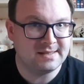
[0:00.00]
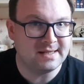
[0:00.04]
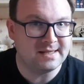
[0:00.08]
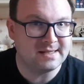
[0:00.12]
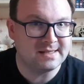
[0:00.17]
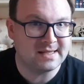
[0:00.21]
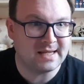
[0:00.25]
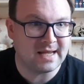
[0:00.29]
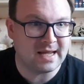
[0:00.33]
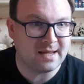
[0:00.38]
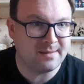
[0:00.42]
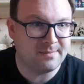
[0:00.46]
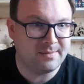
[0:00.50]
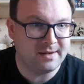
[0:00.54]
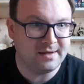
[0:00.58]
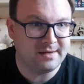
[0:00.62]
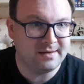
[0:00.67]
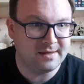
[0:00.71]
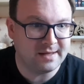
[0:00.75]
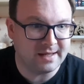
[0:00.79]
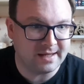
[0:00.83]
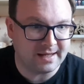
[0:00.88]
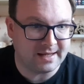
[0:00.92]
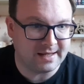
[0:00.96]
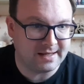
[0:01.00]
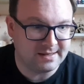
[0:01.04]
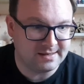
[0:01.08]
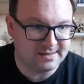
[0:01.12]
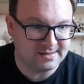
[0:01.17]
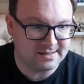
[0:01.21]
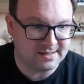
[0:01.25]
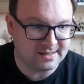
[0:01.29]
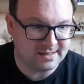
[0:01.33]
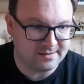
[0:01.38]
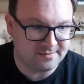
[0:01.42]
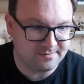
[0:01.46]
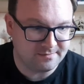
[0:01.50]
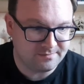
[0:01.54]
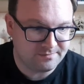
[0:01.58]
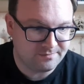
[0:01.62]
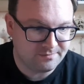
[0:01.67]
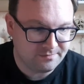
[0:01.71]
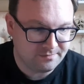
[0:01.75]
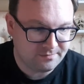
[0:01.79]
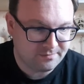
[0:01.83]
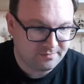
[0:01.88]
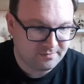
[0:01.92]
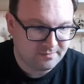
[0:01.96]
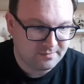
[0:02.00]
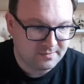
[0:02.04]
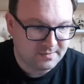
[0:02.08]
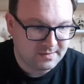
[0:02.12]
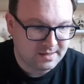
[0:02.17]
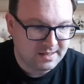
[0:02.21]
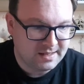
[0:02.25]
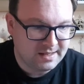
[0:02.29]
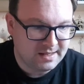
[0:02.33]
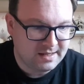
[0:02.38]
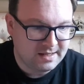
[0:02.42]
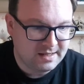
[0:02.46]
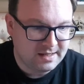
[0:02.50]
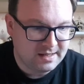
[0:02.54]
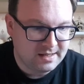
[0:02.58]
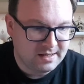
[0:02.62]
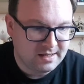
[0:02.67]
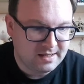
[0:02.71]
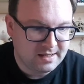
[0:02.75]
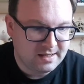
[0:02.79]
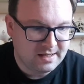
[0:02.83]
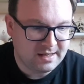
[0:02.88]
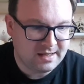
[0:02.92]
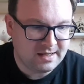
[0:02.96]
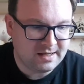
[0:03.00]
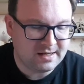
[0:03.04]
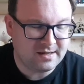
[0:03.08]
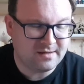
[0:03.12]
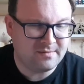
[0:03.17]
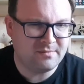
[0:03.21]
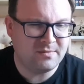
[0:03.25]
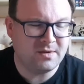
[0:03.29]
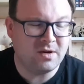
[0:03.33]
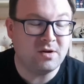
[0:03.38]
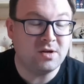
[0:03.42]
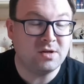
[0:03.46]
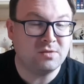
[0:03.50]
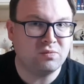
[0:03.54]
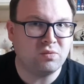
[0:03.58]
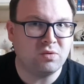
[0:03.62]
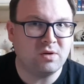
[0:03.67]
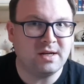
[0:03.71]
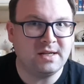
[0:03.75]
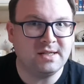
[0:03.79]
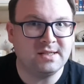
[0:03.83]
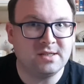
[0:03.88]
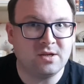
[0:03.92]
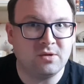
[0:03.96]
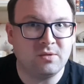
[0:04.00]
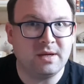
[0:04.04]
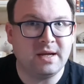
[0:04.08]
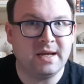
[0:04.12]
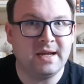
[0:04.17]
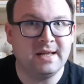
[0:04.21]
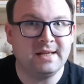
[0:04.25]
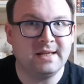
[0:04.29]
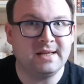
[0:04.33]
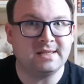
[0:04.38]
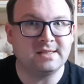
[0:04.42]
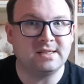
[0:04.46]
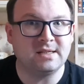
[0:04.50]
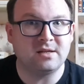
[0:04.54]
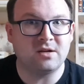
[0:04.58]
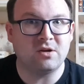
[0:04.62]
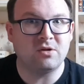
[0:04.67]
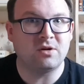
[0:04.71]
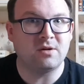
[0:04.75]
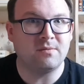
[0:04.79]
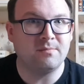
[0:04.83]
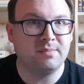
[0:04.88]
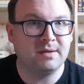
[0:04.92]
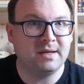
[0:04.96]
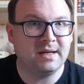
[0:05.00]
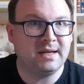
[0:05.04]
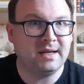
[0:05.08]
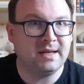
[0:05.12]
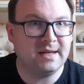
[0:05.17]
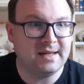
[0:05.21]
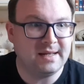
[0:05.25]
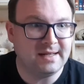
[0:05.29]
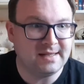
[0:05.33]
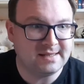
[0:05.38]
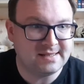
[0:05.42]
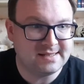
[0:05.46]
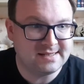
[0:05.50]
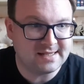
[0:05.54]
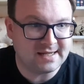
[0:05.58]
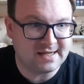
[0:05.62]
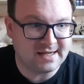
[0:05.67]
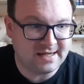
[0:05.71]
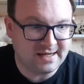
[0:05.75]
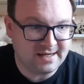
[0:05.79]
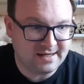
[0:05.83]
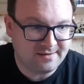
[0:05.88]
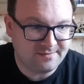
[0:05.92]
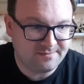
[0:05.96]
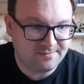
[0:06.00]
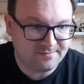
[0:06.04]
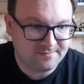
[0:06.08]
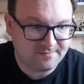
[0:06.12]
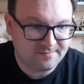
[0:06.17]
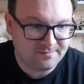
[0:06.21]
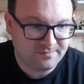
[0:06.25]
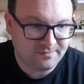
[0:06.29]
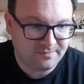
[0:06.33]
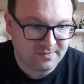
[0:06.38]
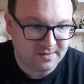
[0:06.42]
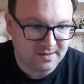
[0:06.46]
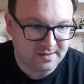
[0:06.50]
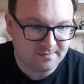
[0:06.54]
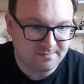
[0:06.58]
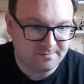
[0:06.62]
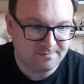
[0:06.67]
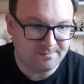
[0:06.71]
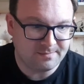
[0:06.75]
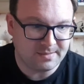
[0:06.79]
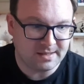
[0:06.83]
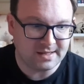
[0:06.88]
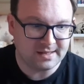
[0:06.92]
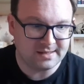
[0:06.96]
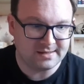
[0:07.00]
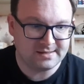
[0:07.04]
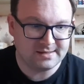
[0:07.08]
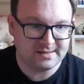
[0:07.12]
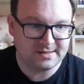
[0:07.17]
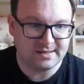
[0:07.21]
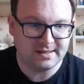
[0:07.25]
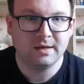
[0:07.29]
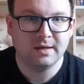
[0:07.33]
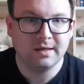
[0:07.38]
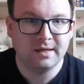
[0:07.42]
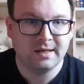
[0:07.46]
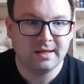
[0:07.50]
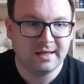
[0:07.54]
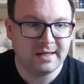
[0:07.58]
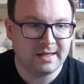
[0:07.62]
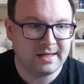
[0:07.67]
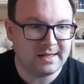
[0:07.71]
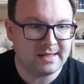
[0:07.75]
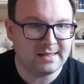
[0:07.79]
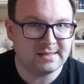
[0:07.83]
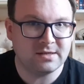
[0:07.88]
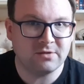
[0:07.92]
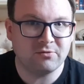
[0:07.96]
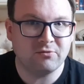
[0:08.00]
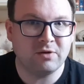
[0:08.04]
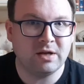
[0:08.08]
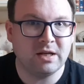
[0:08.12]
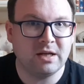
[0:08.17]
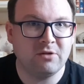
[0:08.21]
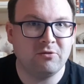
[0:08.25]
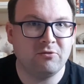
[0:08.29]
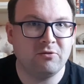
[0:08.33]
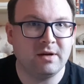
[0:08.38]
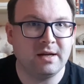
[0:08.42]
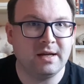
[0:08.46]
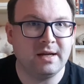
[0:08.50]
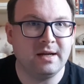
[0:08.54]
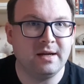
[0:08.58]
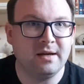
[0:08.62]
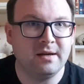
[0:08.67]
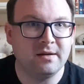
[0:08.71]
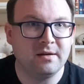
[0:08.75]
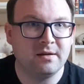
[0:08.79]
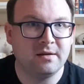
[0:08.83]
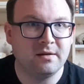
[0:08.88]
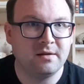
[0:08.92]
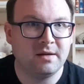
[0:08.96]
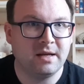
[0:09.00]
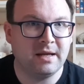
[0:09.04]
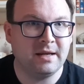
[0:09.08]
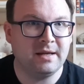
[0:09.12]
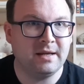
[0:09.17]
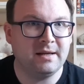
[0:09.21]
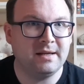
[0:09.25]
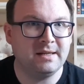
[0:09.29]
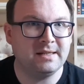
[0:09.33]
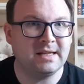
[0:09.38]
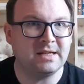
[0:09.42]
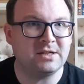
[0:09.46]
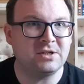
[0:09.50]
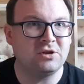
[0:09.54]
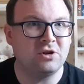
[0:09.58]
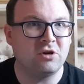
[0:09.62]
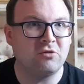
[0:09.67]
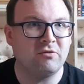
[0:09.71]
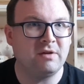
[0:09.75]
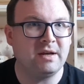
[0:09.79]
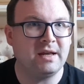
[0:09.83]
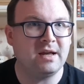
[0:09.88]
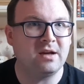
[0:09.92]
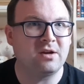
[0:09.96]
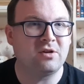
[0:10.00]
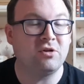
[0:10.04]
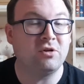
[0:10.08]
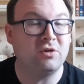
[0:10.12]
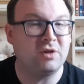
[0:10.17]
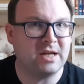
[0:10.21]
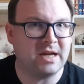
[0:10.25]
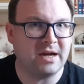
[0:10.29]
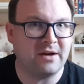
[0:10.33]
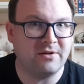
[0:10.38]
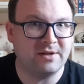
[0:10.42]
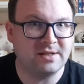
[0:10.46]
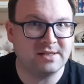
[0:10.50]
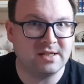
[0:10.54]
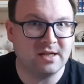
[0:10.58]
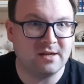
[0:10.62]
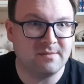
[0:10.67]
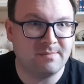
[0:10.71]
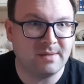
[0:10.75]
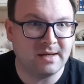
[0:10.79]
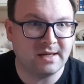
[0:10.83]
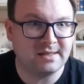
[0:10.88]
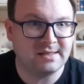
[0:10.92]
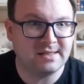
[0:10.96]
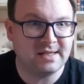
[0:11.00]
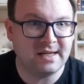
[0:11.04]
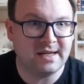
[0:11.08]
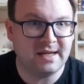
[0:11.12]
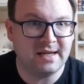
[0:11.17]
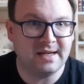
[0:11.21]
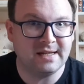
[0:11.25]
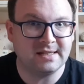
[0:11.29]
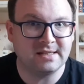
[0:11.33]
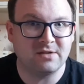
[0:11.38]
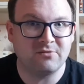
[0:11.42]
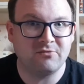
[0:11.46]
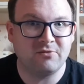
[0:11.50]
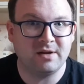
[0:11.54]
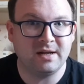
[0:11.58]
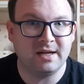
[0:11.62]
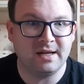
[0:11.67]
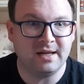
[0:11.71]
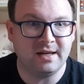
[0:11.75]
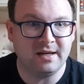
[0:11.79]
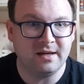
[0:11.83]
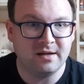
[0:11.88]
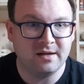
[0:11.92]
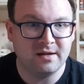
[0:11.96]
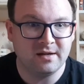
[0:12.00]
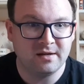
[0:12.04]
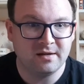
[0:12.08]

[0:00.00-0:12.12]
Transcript: this cabin, and he knows what he's doing. He doesn't go completely insane, but he is a really, really, he's actually not really a good character, but he is a really